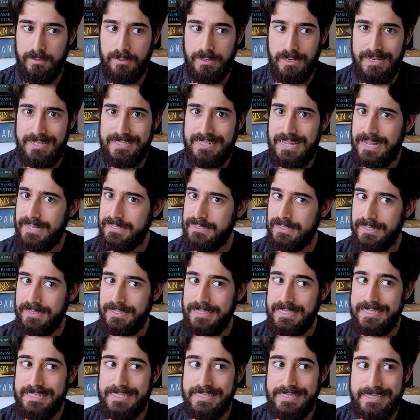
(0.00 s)
is that
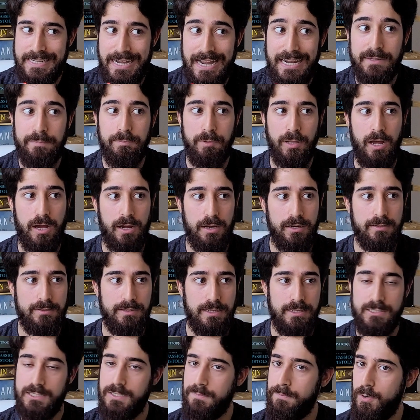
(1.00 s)
the stat block
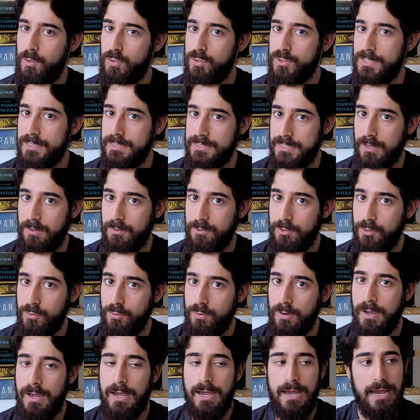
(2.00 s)
that's supposed to tell
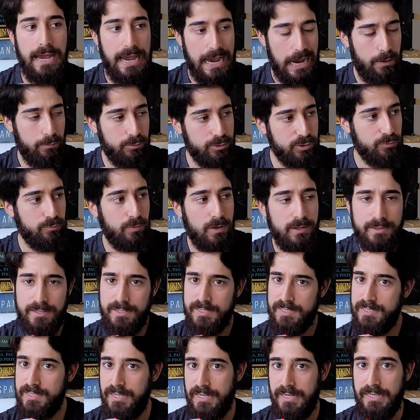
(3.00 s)
you how to run
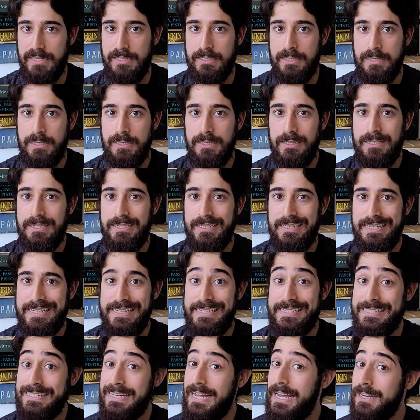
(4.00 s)
this thing
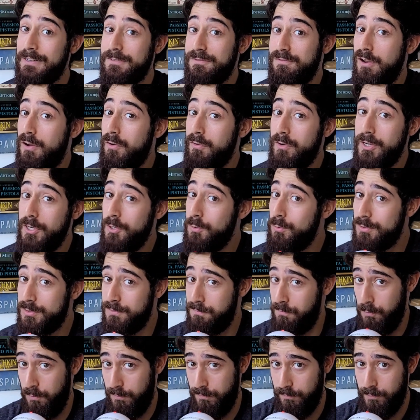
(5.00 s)
is not very
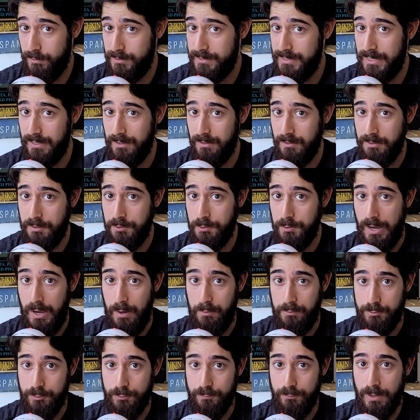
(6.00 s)
useful for telling you
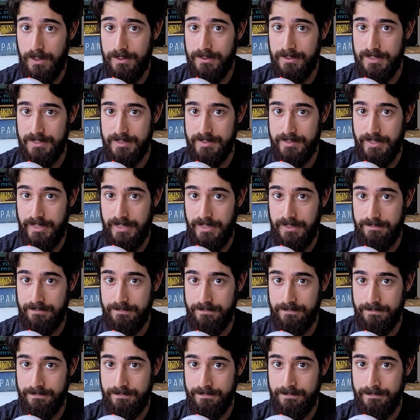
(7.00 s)
how to run this thing.
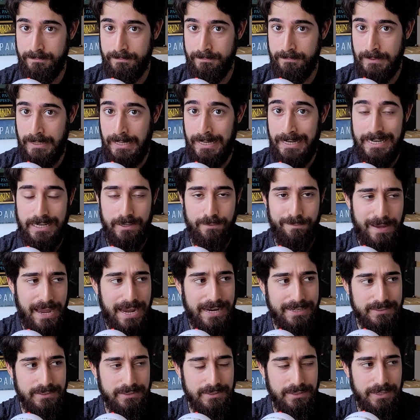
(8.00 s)
In
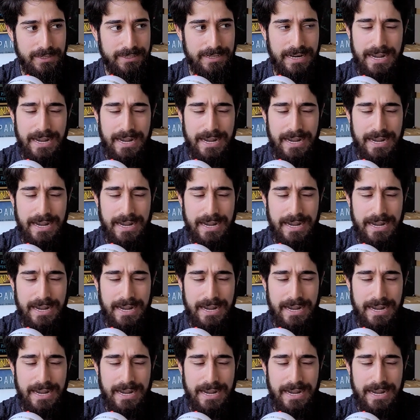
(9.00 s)
fact, it